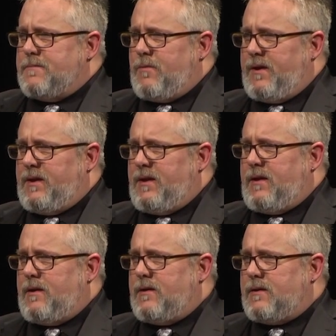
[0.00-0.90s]

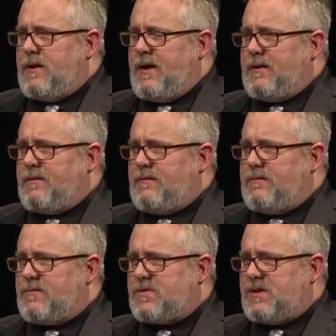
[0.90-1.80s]
Really not
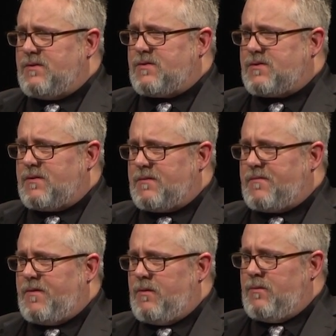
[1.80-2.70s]
since a
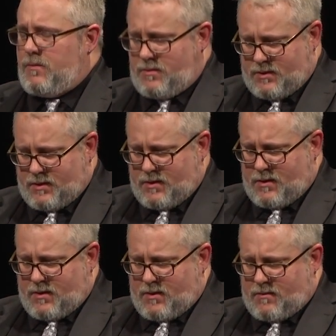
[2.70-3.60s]
few
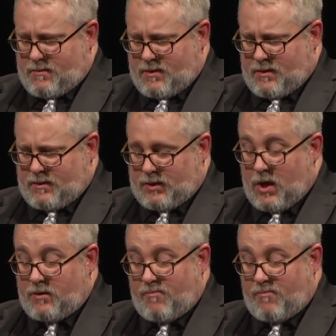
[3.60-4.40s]
long